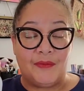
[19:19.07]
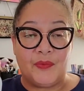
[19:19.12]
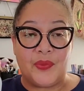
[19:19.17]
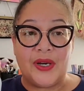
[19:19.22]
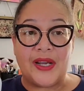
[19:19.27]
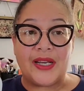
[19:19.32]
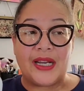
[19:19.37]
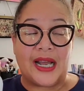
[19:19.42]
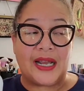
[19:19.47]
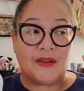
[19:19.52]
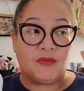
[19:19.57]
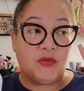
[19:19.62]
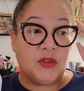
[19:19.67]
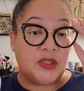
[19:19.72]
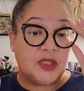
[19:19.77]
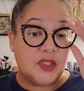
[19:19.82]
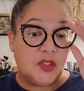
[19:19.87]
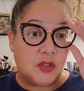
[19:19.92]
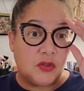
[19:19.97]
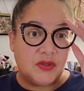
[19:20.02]
But I
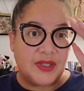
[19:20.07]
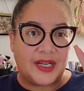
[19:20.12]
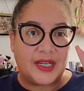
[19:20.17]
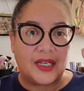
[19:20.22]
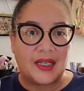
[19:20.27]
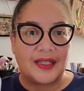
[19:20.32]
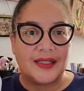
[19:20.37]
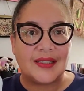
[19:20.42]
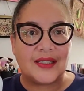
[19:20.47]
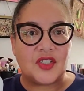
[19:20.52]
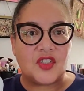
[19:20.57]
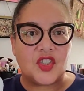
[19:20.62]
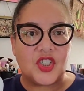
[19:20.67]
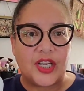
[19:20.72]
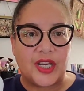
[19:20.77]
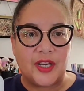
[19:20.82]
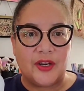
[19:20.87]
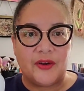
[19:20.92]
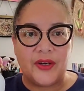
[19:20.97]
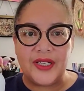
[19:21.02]
really do like it because the
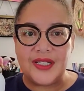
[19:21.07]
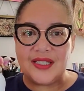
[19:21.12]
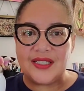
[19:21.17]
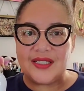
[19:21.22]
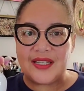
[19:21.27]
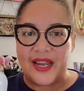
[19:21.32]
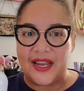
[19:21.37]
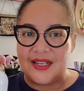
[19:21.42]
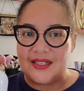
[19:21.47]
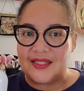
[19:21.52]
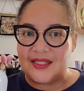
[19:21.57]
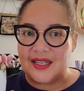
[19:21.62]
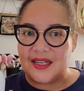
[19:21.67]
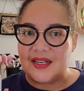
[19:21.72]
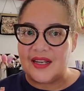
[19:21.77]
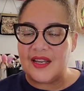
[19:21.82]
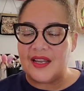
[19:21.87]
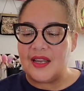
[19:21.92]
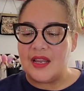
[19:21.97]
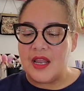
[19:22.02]
cherry stays in
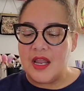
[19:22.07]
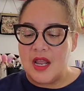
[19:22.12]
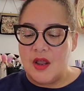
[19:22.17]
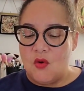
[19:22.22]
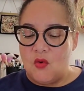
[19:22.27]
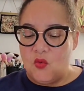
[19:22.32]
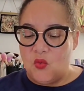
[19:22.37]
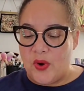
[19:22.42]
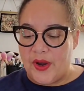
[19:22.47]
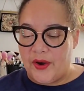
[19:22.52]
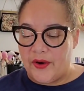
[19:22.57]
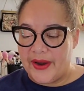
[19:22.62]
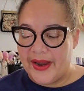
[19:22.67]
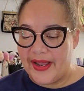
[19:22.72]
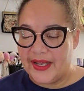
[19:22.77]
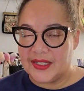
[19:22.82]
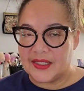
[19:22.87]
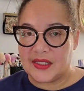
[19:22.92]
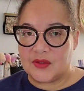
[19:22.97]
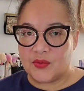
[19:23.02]
it.
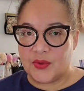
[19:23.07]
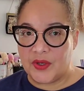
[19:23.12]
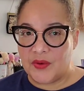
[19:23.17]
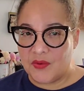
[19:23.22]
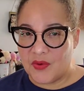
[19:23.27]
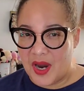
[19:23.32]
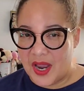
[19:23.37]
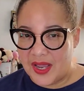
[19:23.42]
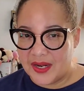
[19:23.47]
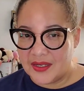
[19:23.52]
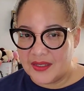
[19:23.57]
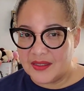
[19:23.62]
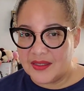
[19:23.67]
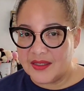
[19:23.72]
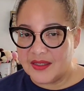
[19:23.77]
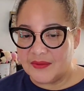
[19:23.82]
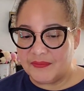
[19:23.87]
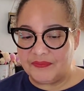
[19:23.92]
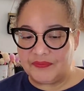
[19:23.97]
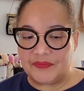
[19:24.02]
Whereas
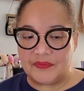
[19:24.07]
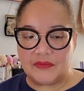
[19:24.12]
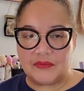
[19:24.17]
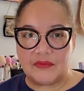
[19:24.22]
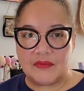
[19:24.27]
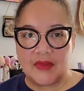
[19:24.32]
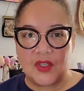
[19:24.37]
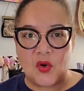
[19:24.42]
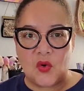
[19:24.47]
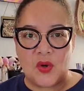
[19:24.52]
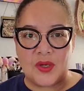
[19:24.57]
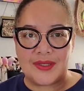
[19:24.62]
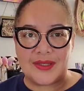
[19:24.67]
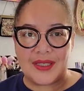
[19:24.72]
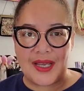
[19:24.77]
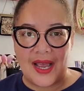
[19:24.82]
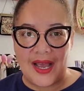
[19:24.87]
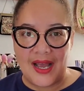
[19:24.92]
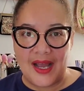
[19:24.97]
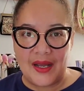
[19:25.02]
Rirana on
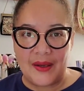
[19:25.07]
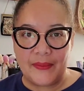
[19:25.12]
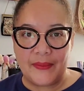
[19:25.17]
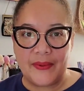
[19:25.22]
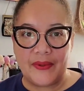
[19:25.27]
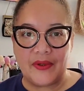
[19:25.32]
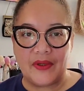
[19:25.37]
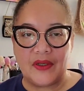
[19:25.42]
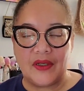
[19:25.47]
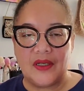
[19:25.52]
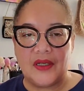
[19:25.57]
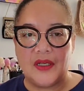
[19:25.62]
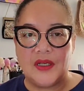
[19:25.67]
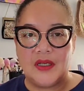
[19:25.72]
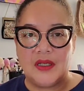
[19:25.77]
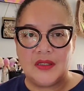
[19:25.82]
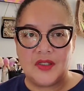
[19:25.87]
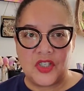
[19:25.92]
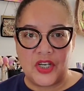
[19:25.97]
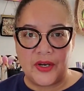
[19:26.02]
top,
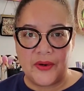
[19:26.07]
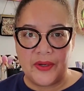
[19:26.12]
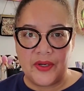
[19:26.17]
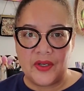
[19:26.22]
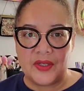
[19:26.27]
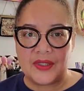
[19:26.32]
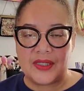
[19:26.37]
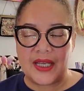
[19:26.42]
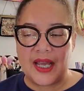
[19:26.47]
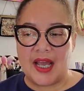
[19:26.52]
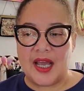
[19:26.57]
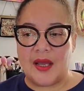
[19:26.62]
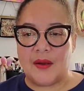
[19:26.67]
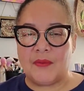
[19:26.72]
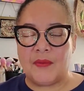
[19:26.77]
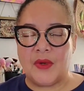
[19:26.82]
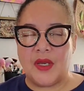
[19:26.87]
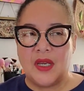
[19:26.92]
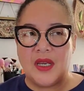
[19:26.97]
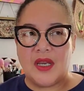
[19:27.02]
cherry on
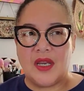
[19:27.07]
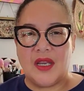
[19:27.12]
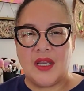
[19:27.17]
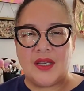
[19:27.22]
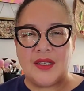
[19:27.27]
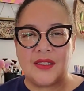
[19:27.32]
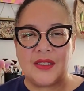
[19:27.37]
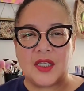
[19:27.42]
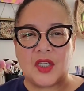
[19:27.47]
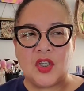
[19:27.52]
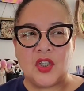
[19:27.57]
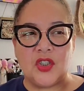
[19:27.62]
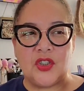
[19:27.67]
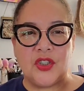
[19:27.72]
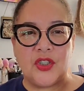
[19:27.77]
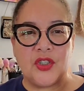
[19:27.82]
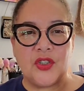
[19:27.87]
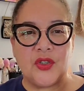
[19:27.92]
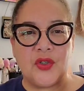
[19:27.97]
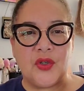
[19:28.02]
top, is a
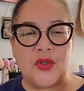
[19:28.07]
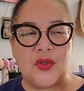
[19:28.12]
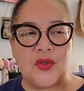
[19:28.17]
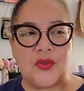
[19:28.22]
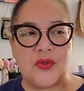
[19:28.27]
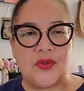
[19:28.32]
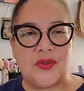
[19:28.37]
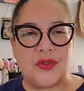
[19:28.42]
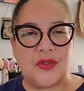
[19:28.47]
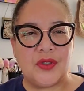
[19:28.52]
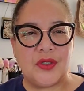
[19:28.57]
little